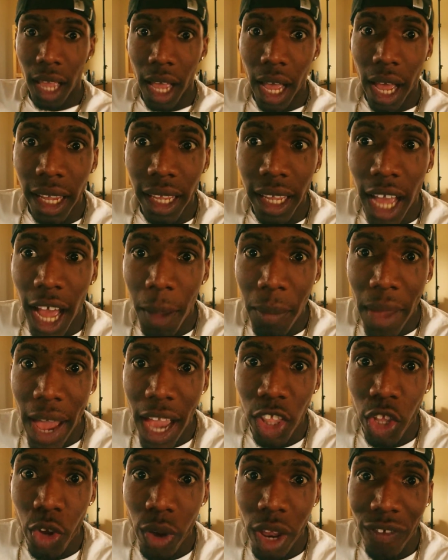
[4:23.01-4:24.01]
I got
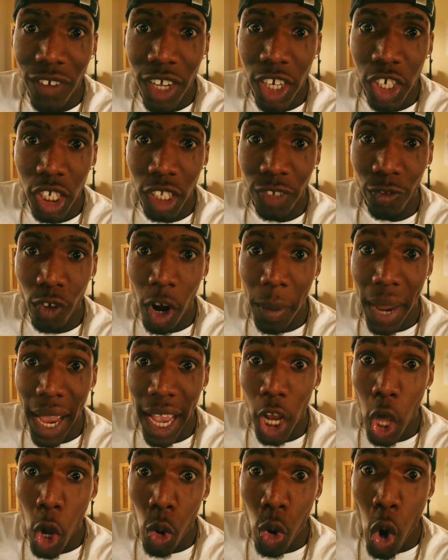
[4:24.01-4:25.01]
back the revisions for my
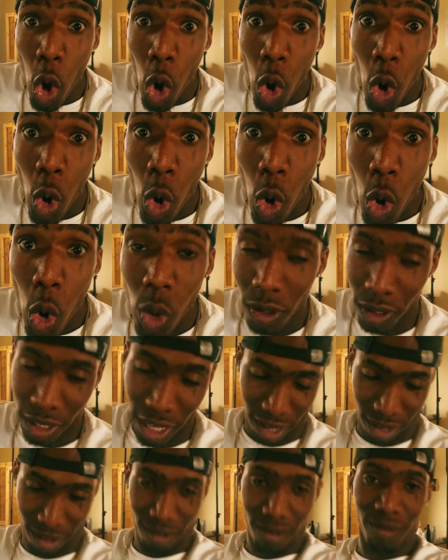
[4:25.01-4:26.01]
logo.
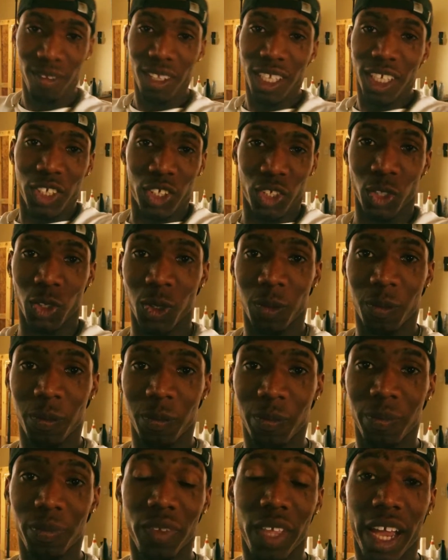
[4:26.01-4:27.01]
Yeah.
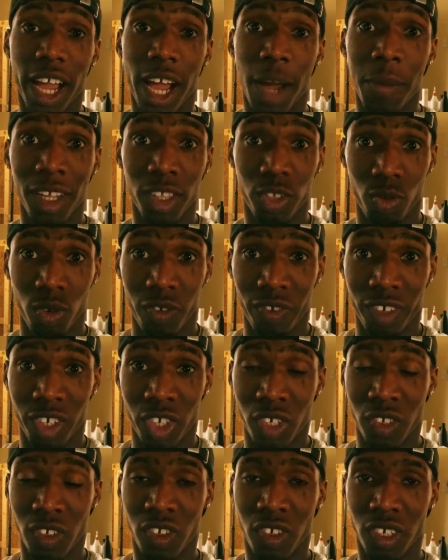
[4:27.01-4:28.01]
So I got back the
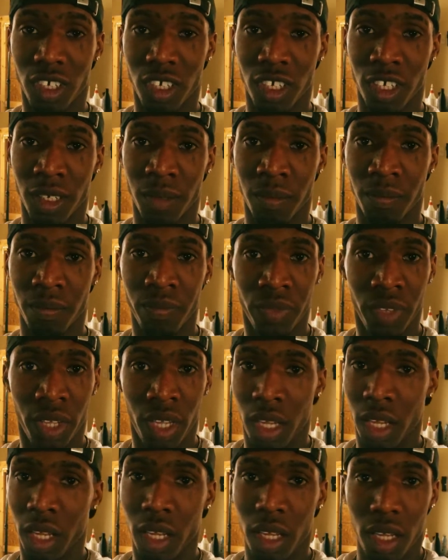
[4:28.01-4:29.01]
revisions.
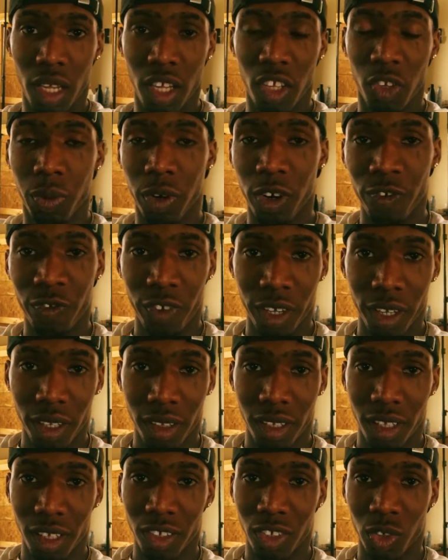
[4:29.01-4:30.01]
It's perfect.
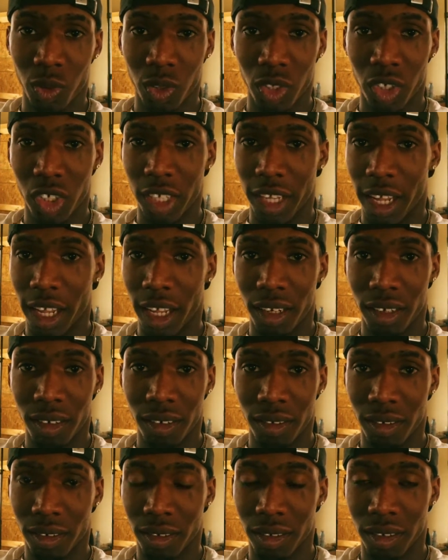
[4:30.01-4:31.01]
They switched
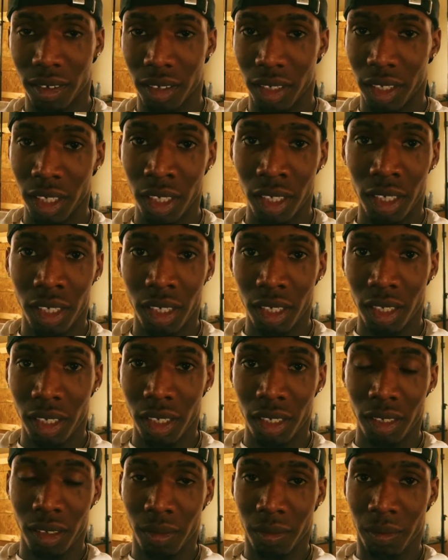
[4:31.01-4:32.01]
that
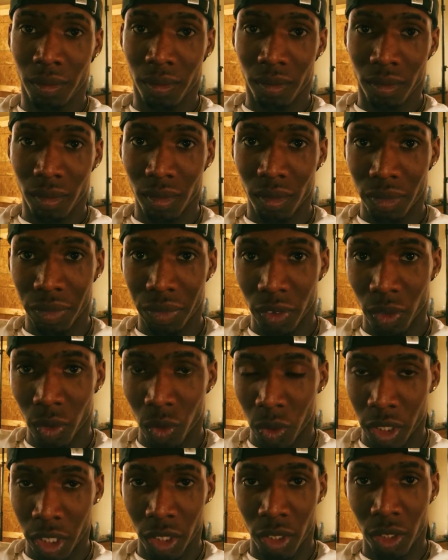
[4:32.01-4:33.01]
geeky,
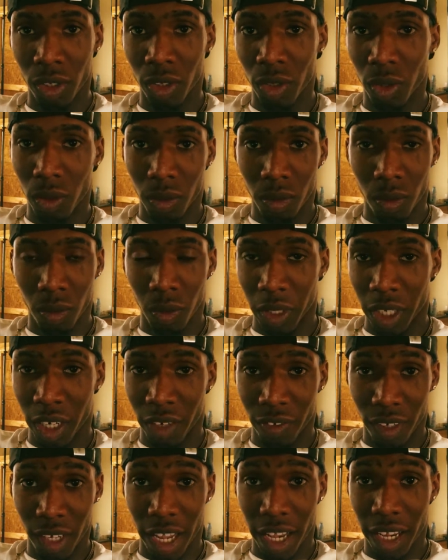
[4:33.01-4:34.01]
weird,
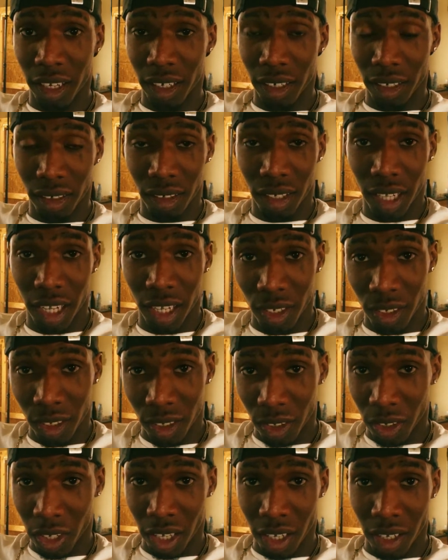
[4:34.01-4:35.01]
whatever, like kind of
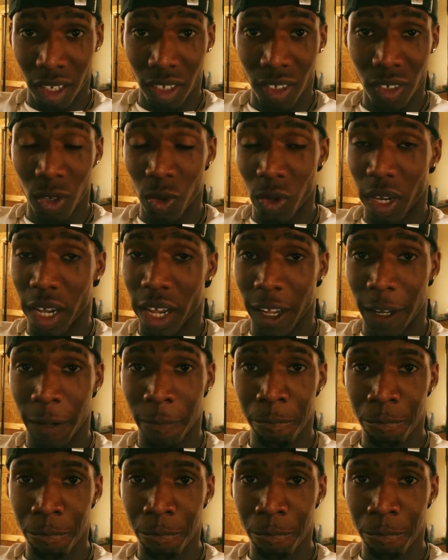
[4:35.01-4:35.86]
looking disco guy.